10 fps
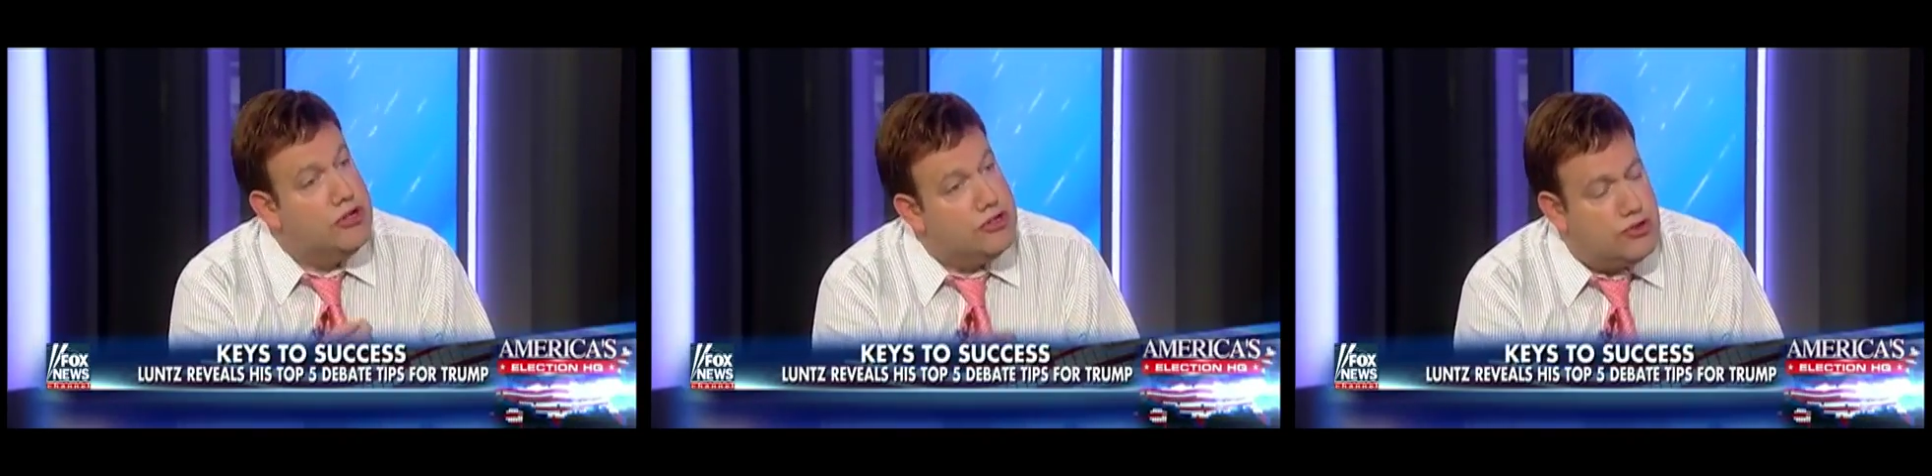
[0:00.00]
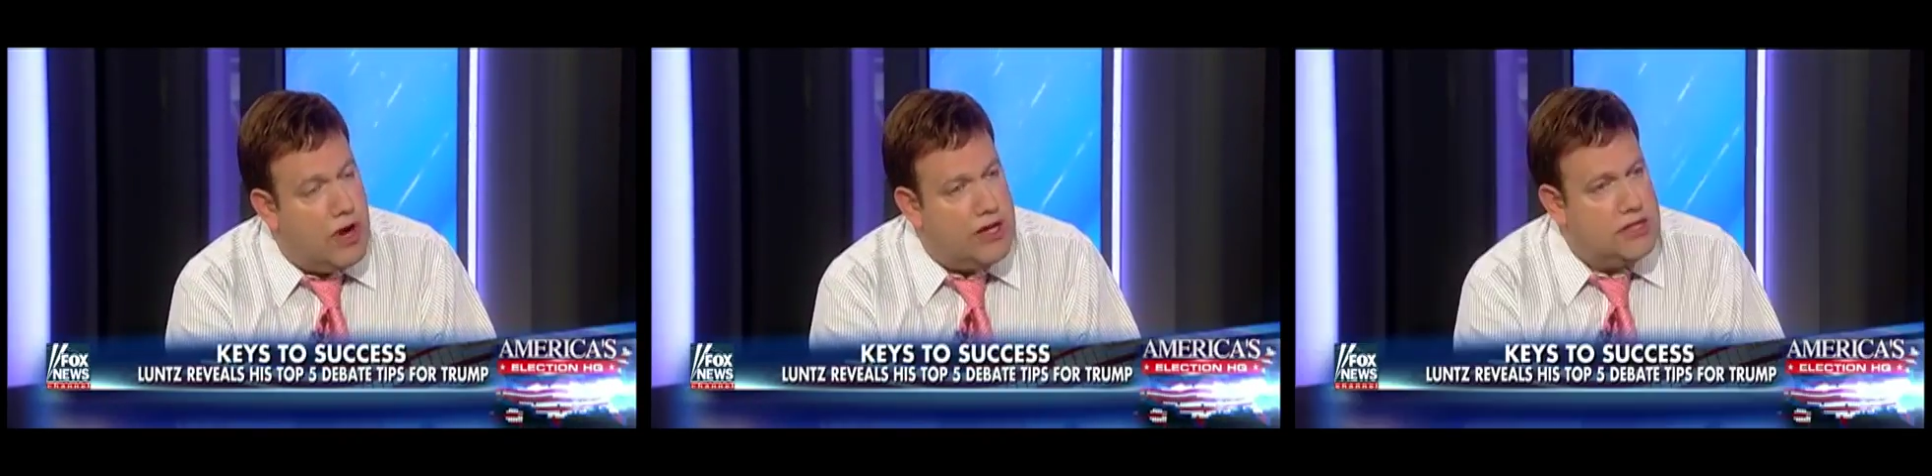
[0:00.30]

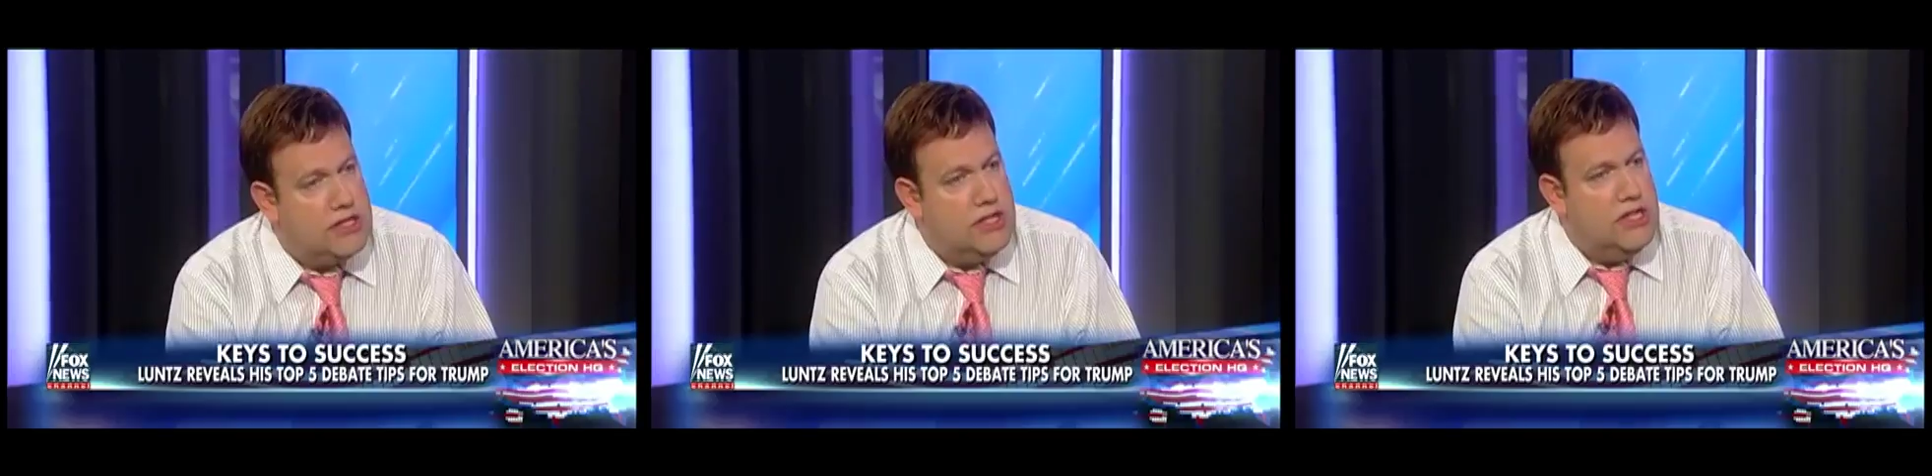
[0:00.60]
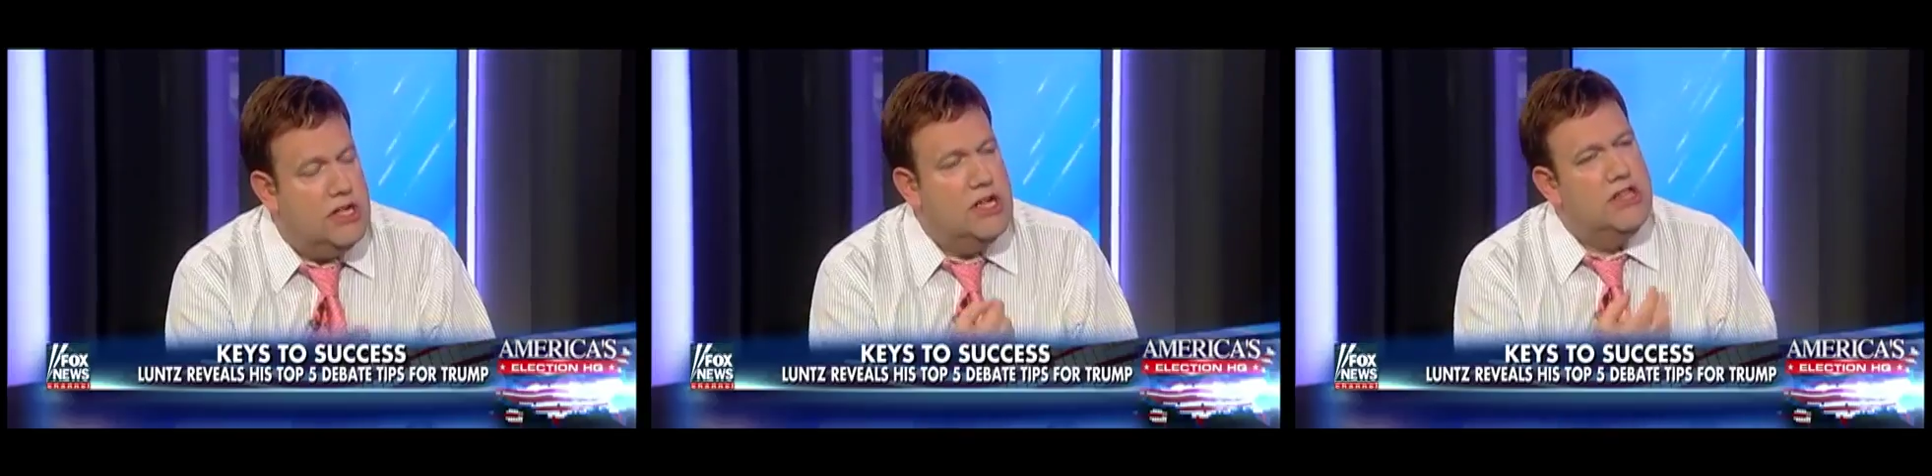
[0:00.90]
trust,
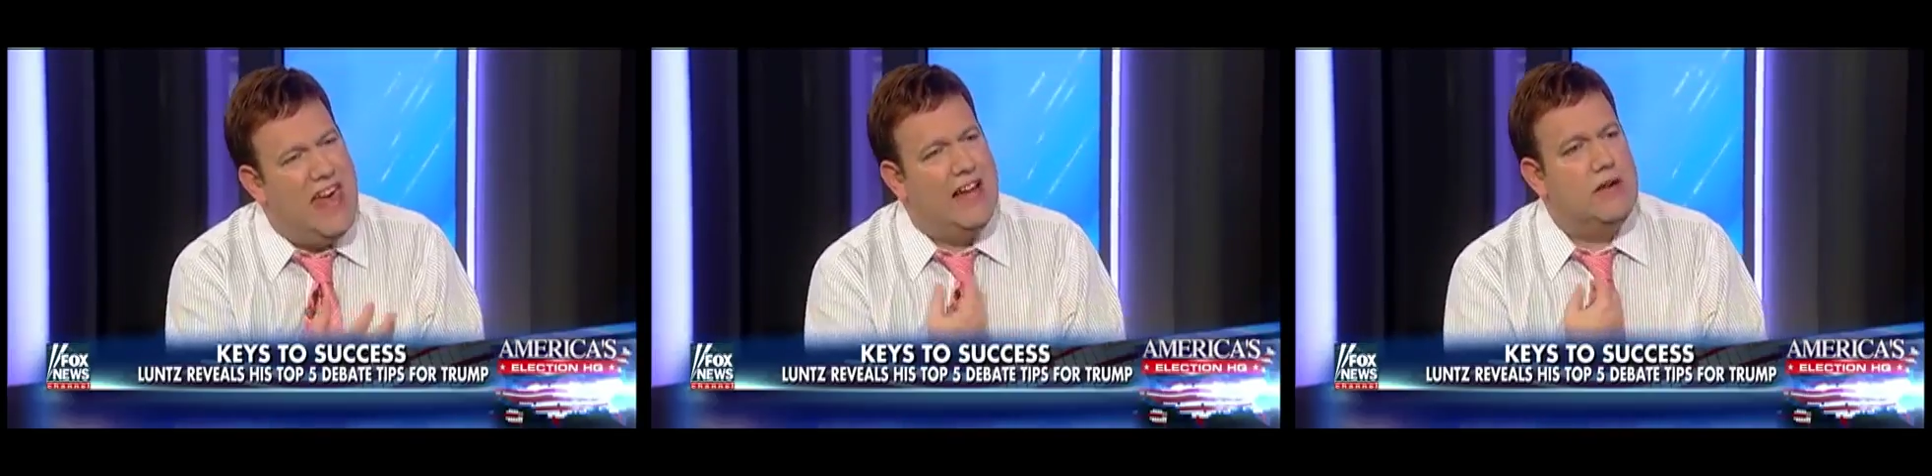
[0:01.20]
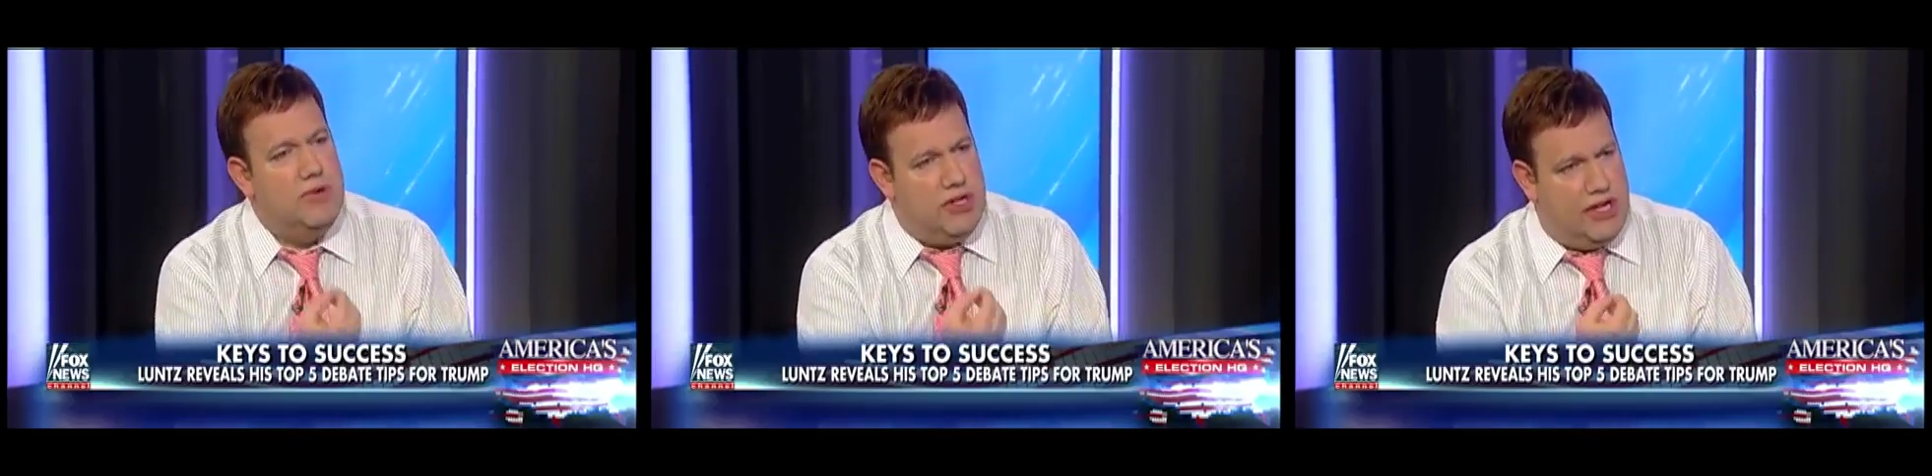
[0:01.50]
that
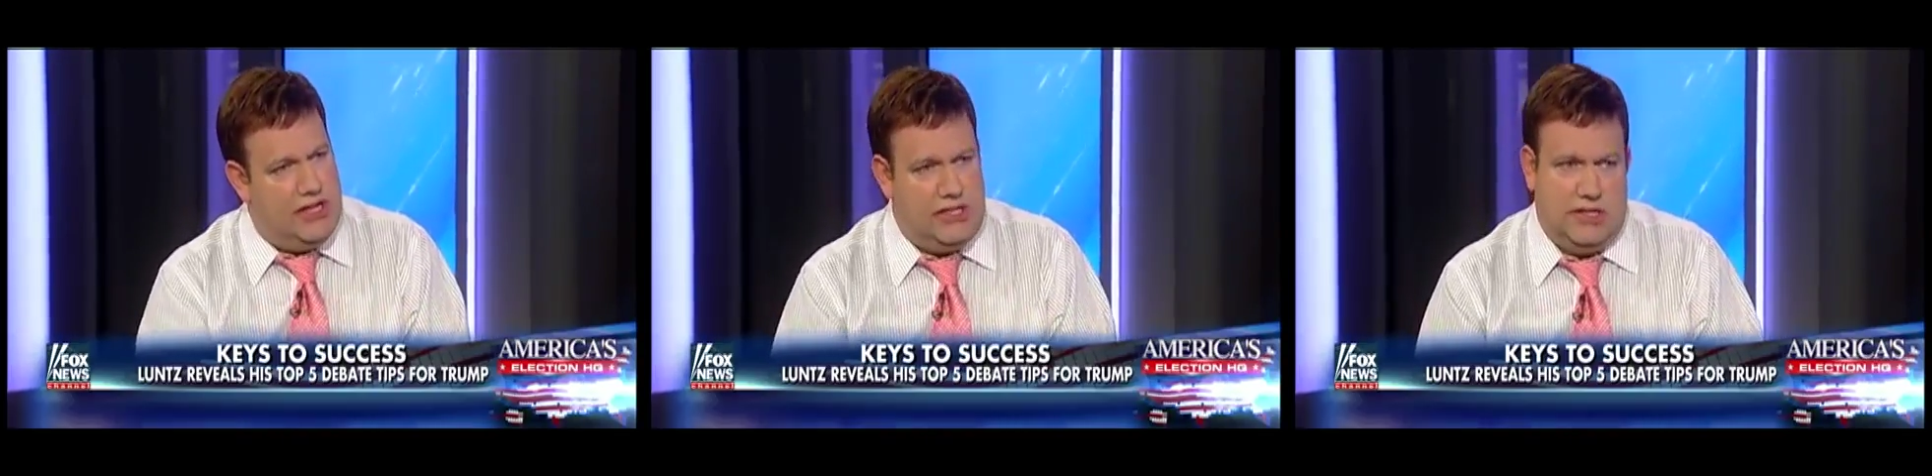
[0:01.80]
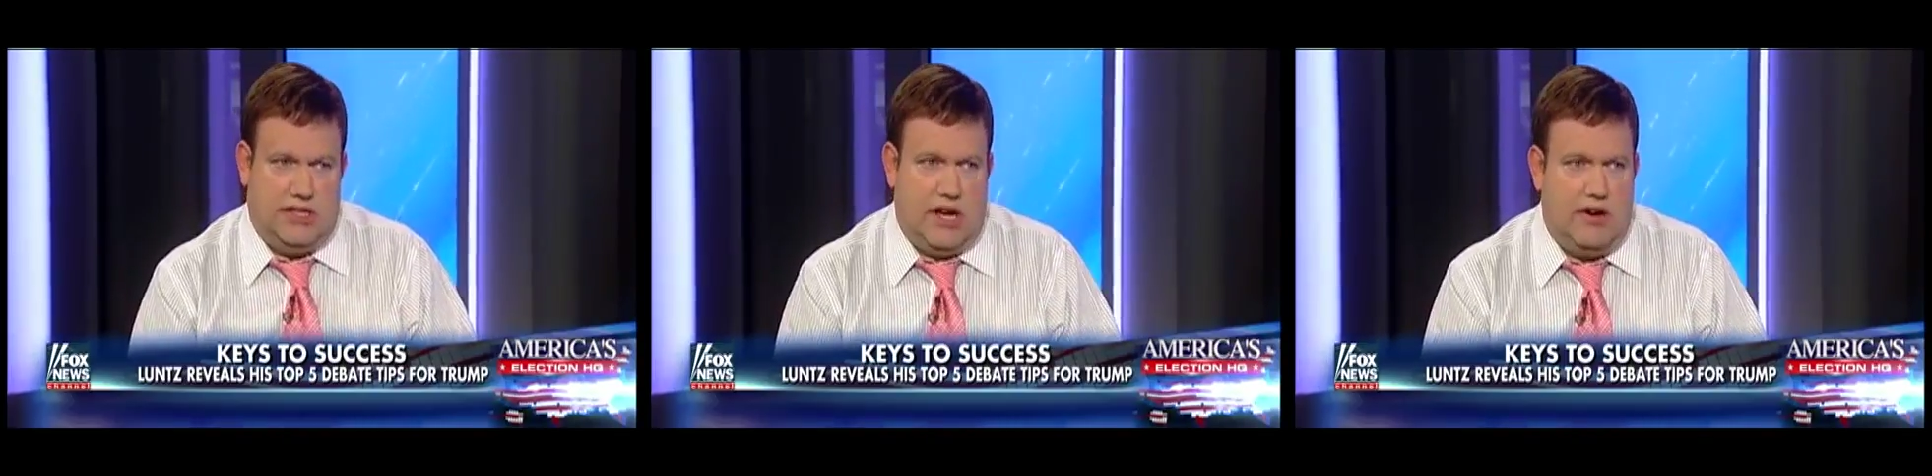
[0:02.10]
communicates
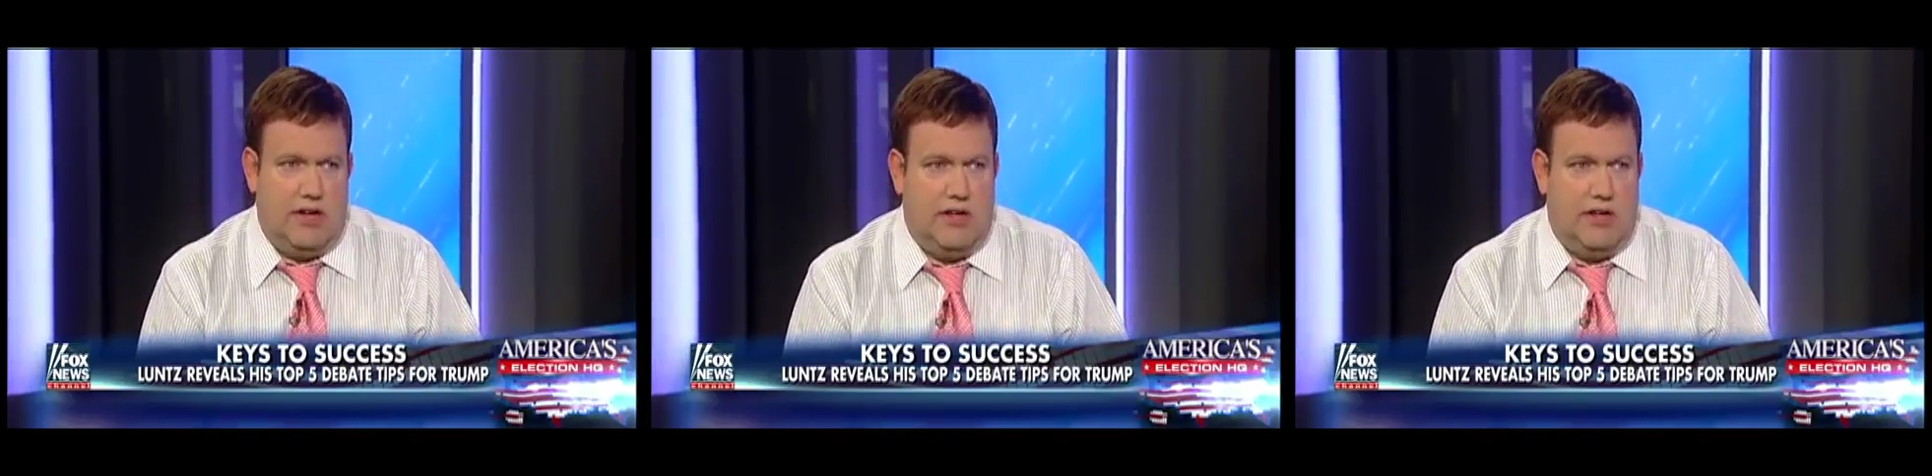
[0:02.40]
sincerity.